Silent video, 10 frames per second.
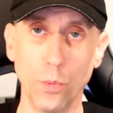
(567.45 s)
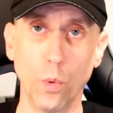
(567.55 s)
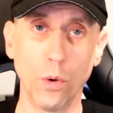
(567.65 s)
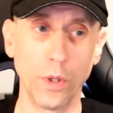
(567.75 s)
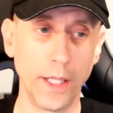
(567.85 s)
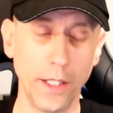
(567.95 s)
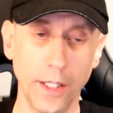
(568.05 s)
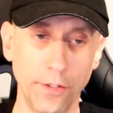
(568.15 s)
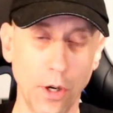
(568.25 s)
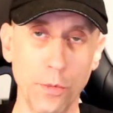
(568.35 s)
You won't.
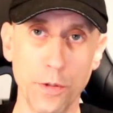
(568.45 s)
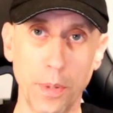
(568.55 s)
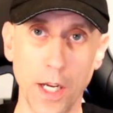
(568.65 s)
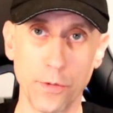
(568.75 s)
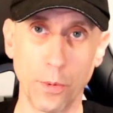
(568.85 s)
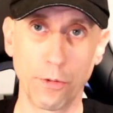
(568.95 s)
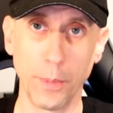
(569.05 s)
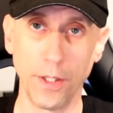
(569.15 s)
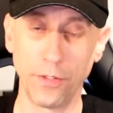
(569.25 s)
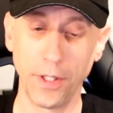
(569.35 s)
It's almost impossible for
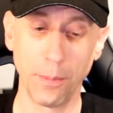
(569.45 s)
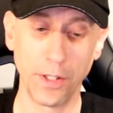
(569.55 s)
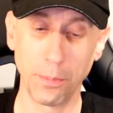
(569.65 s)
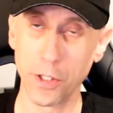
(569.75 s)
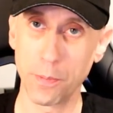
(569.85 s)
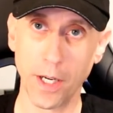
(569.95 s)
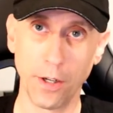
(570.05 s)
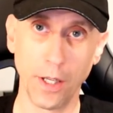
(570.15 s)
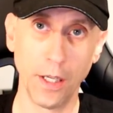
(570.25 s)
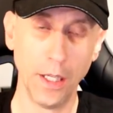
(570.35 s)
me to see them. It's much
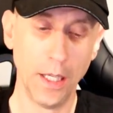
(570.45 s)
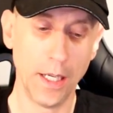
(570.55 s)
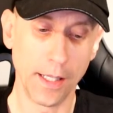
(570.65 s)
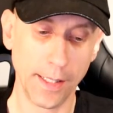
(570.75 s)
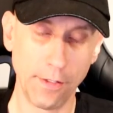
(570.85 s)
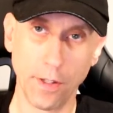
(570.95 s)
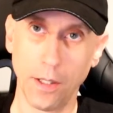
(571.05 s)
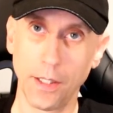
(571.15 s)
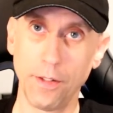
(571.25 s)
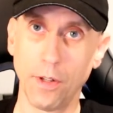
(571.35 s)
better to leave
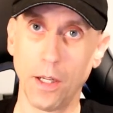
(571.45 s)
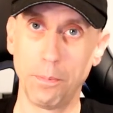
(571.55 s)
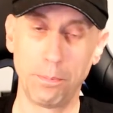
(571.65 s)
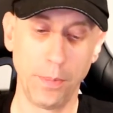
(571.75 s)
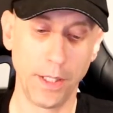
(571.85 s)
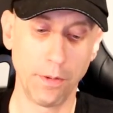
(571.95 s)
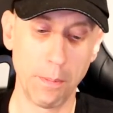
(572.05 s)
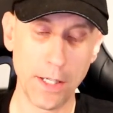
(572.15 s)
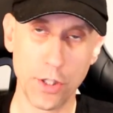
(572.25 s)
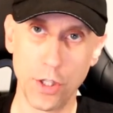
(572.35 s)
a
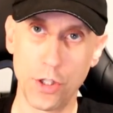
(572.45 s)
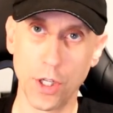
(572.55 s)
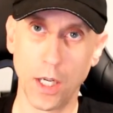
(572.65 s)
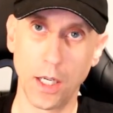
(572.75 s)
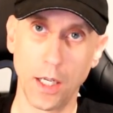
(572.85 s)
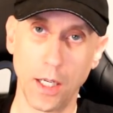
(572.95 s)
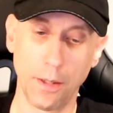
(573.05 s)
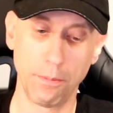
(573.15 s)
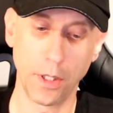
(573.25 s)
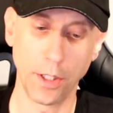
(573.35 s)
message,
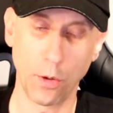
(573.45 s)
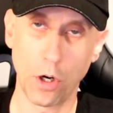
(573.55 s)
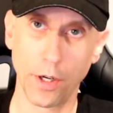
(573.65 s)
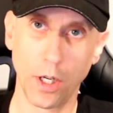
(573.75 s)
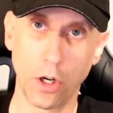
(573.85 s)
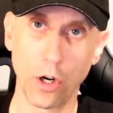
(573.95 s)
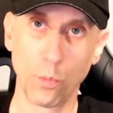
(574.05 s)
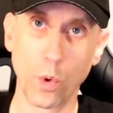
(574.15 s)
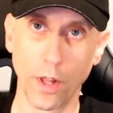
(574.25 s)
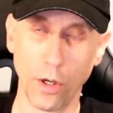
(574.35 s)

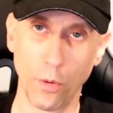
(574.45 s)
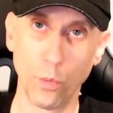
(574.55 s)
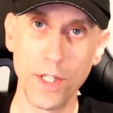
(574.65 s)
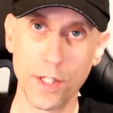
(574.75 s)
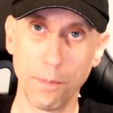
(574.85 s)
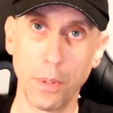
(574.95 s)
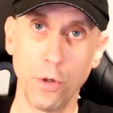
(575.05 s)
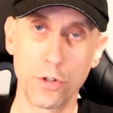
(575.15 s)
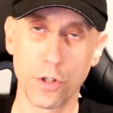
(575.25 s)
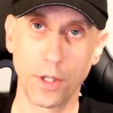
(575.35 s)
on one of the recent
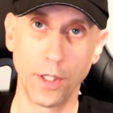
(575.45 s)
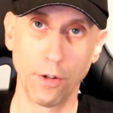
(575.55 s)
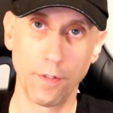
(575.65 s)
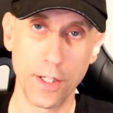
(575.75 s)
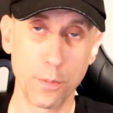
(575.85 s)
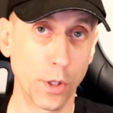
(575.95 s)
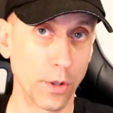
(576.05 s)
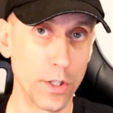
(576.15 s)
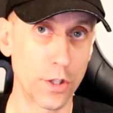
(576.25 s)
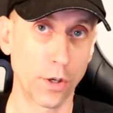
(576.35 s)
posts on either Facebook
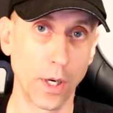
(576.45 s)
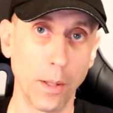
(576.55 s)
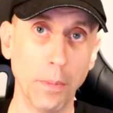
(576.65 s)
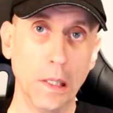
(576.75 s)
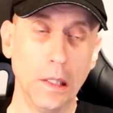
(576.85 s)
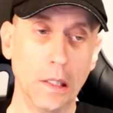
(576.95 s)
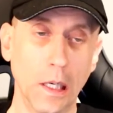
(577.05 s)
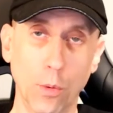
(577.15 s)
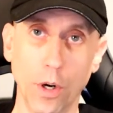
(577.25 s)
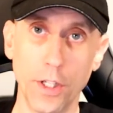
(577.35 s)
or Instagram.
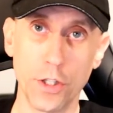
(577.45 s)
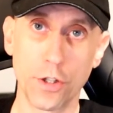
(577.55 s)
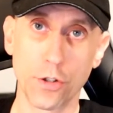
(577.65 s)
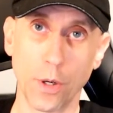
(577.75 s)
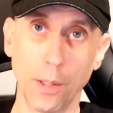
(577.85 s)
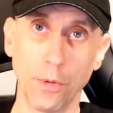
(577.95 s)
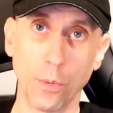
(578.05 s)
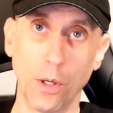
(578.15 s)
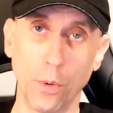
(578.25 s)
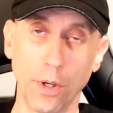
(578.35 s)
We're on Instagram as
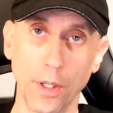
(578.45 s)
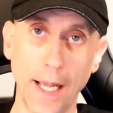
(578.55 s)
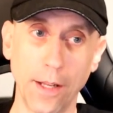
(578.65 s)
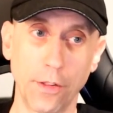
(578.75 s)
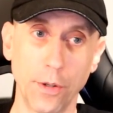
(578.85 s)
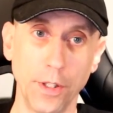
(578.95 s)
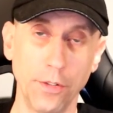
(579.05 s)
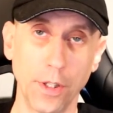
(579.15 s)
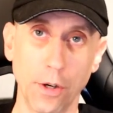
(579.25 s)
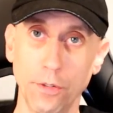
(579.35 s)
well. We're at
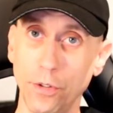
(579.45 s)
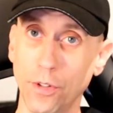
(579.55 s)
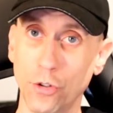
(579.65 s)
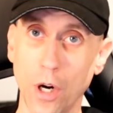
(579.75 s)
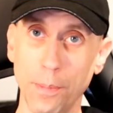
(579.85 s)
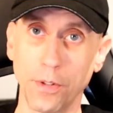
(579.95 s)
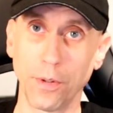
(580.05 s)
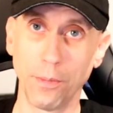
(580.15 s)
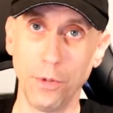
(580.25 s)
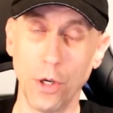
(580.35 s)
13cgunreviews. You can drop us
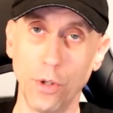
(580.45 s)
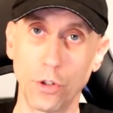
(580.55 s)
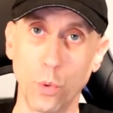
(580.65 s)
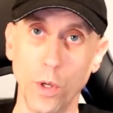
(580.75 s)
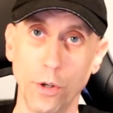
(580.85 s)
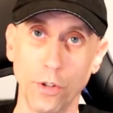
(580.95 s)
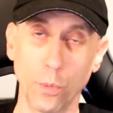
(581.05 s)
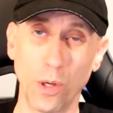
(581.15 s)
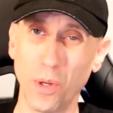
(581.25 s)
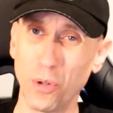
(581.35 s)
a note at Twitter as
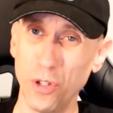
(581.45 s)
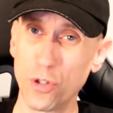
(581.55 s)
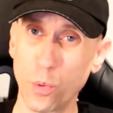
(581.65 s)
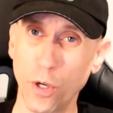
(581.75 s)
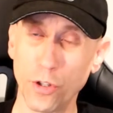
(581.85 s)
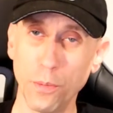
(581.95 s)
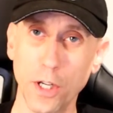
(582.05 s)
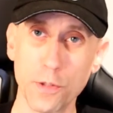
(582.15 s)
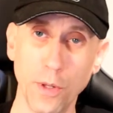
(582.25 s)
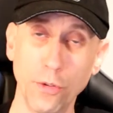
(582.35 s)
well. We don't use Twitter too
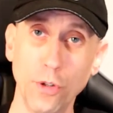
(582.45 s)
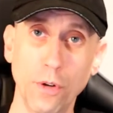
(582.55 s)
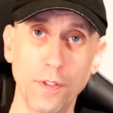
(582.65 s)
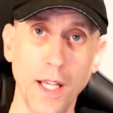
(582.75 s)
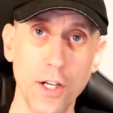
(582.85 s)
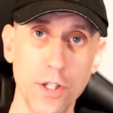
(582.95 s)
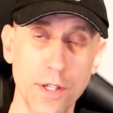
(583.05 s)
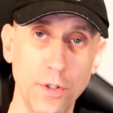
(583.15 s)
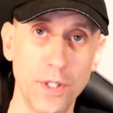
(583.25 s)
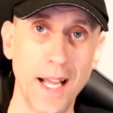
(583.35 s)
much, but those notifications,
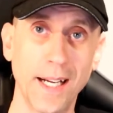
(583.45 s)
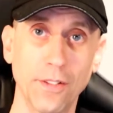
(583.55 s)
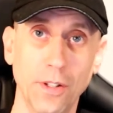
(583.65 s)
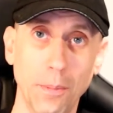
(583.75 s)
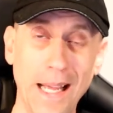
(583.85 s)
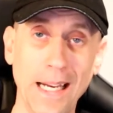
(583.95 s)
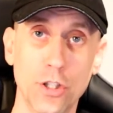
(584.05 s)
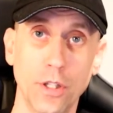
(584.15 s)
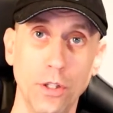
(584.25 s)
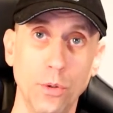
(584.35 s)
if you tag us in them,
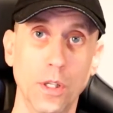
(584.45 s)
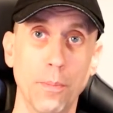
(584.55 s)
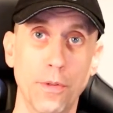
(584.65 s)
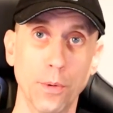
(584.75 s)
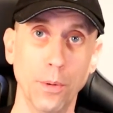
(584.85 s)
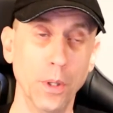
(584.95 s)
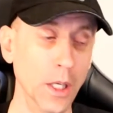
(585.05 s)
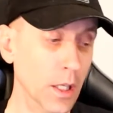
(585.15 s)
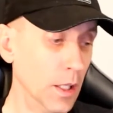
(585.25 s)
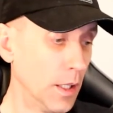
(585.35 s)
actually do come through,
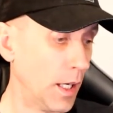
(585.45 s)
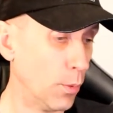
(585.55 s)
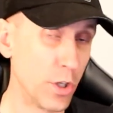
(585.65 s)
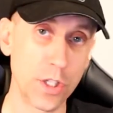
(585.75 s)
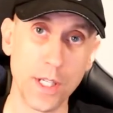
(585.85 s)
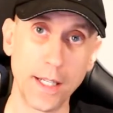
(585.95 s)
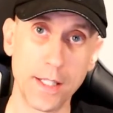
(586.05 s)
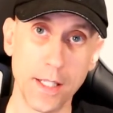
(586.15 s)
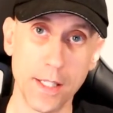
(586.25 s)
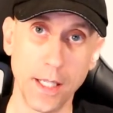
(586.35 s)
which is
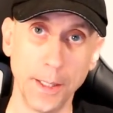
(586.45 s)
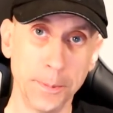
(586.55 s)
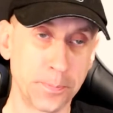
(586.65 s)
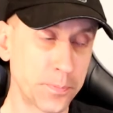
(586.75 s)
nice to see.